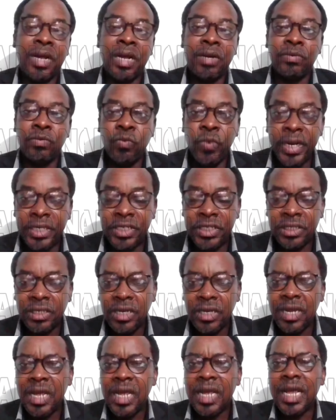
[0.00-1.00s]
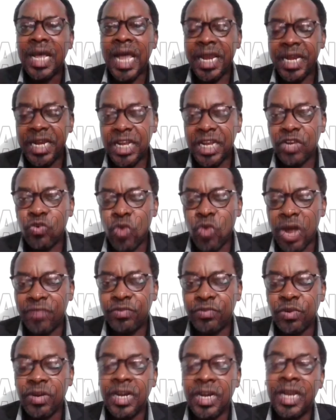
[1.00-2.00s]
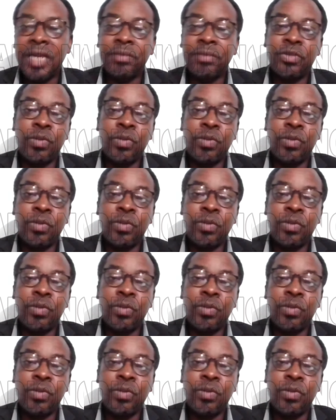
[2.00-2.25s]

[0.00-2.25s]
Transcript: and which I N E C will have to claim.